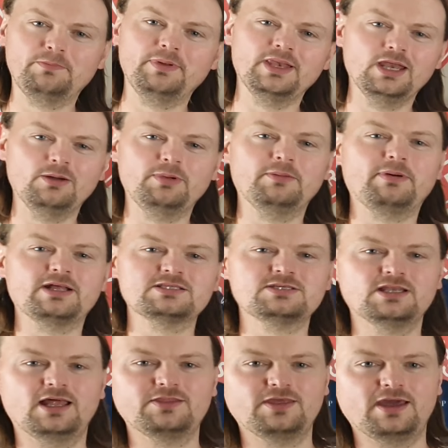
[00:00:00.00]
a little bit back to
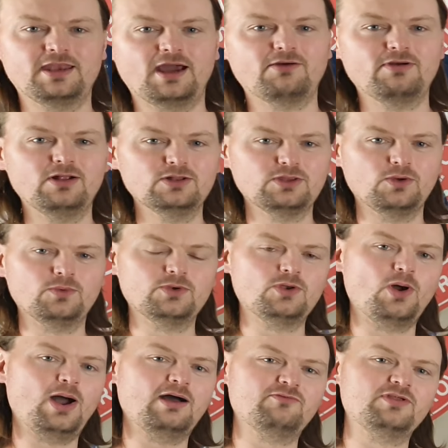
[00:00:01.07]
like the NRL do and
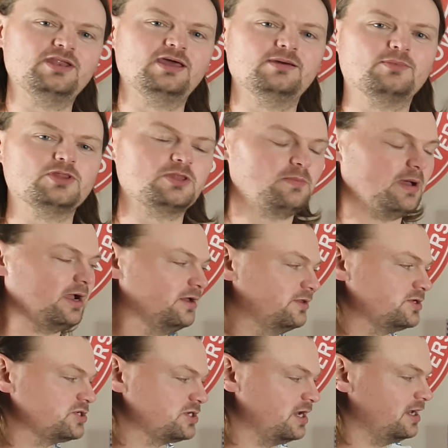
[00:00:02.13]
not have a name on the back of the
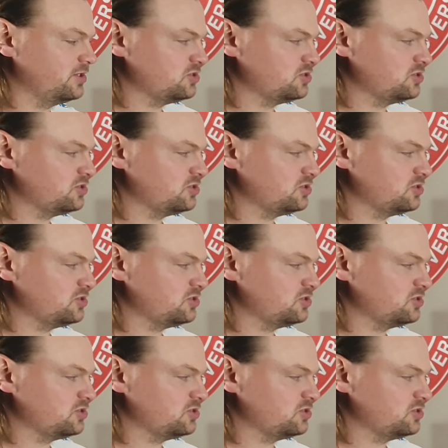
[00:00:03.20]
shirt,